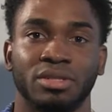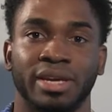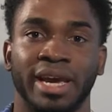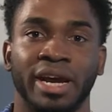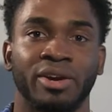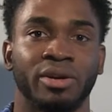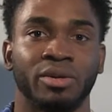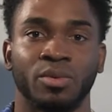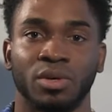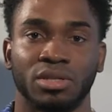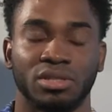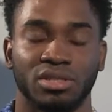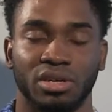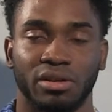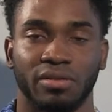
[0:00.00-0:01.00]
to carry
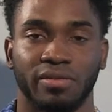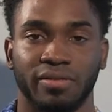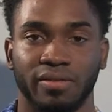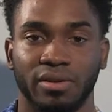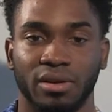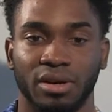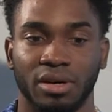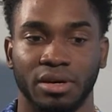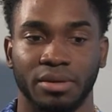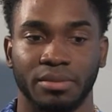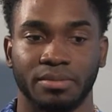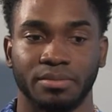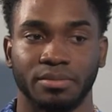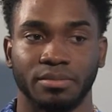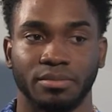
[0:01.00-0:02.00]
oneself.
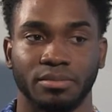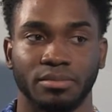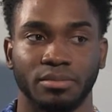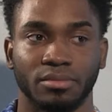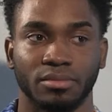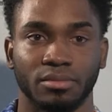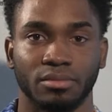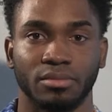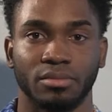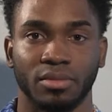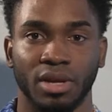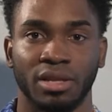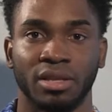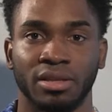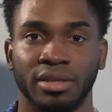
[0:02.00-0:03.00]
I
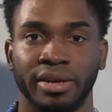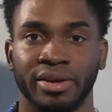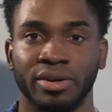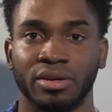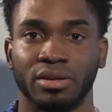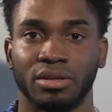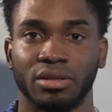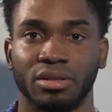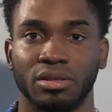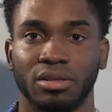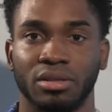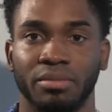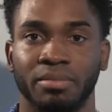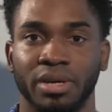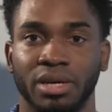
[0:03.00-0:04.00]
think they're
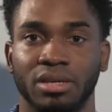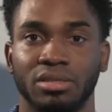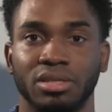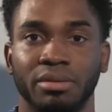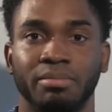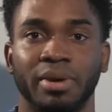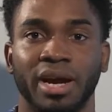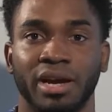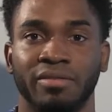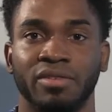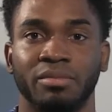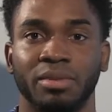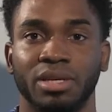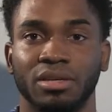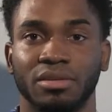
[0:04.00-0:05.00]
the biggest
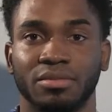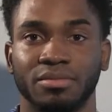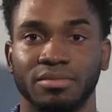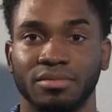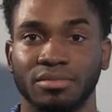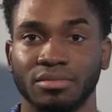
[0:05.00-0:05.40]
impact for me.